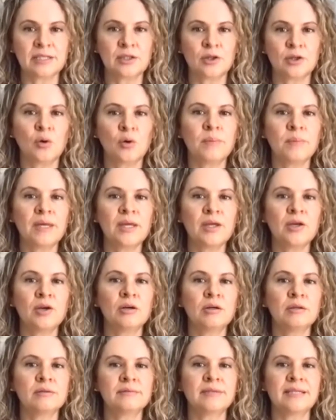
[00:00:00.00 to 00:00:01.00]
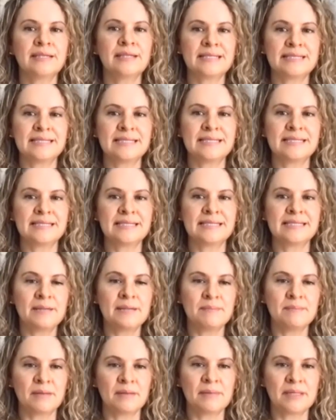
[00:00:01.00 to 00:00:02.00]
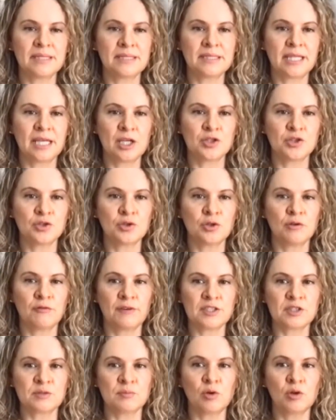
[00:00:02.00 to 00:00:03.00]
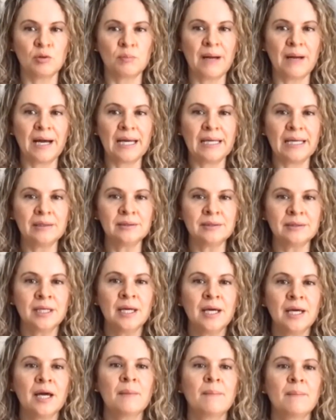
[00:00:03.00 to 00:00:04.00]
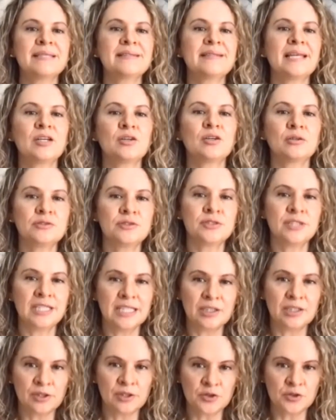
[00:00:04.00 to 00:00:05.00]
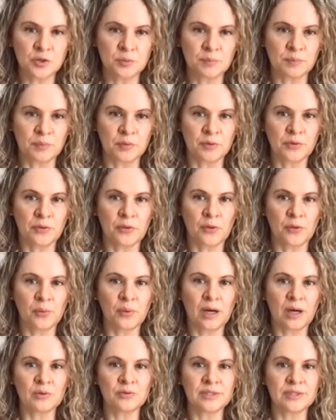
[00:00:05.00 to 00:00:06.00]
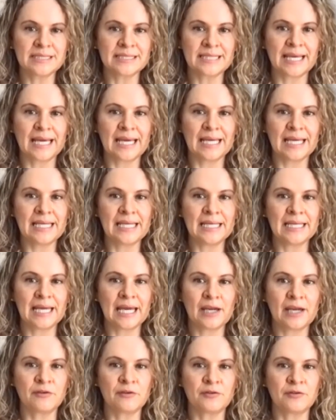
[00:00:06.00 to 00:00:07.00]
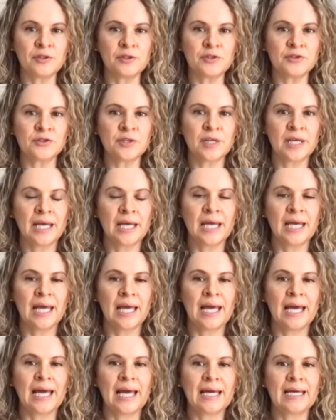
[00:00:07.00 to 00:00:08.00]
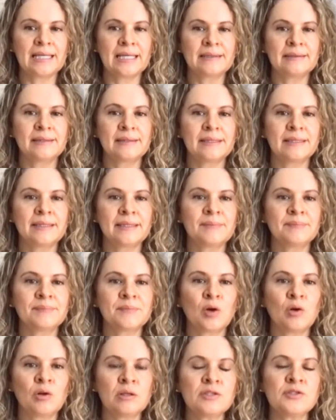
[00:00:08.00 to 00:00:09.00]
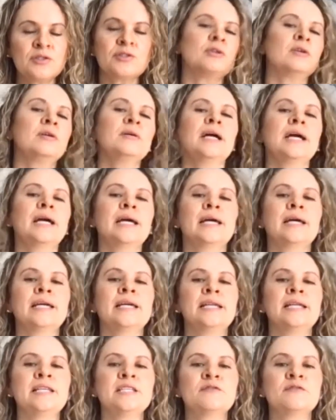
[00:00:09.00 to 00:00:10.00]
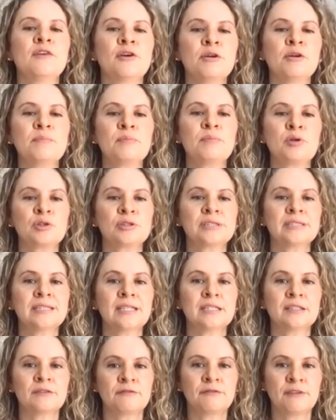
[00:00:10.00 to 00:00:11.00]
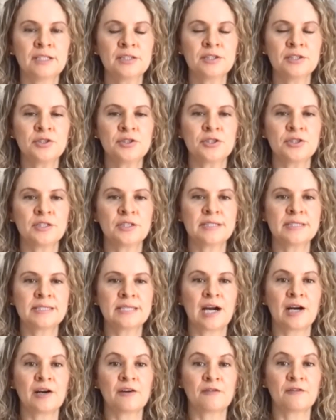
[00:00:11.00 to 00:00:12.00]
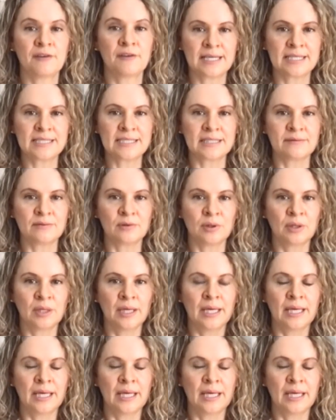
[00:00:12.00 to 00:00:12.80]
that go beyond the design and implementation of a small pilot, but they continue the support throughout the scaling efforts. And also, it is very important that funders are flexible.